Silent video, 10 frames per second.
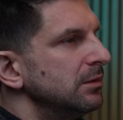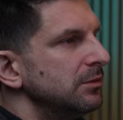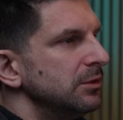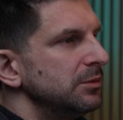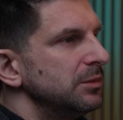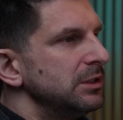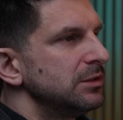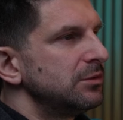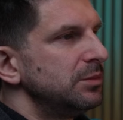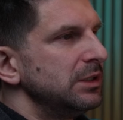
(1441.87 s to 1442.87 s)
So we
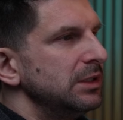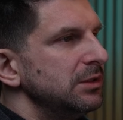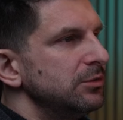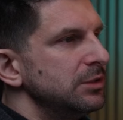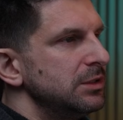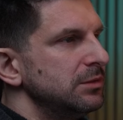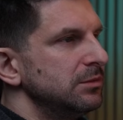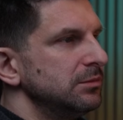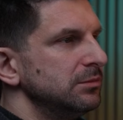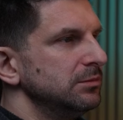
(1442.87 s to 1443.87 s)
made some kind of
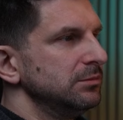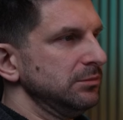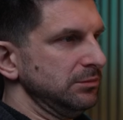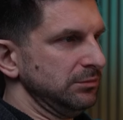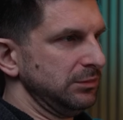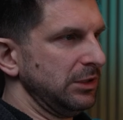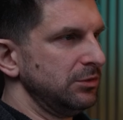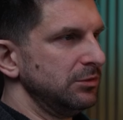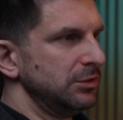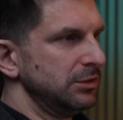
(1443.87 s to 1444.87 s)
thing
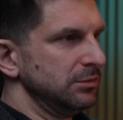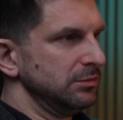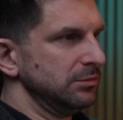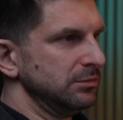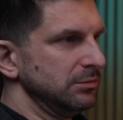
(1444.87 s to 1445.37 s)
like this.